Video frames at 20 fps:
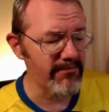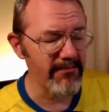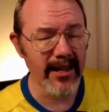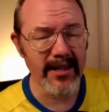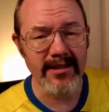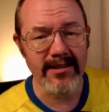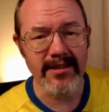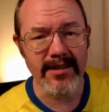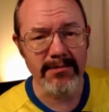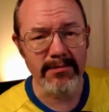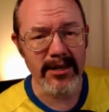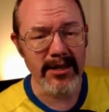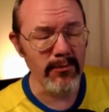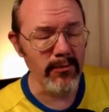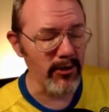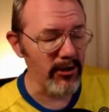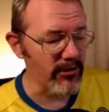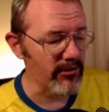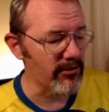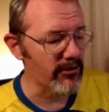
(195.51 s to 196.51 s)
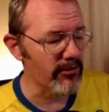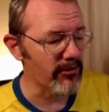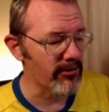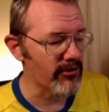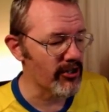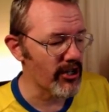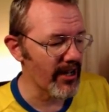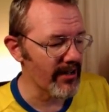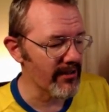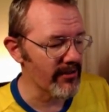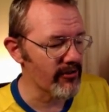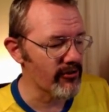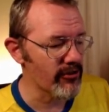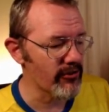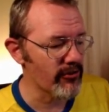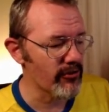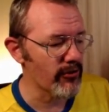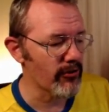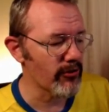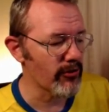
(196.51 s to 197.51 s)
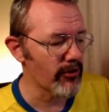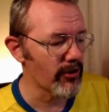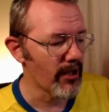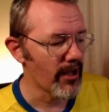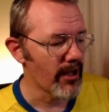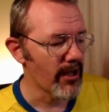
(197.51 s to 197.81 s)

ATP World Tour, Challenger Tour,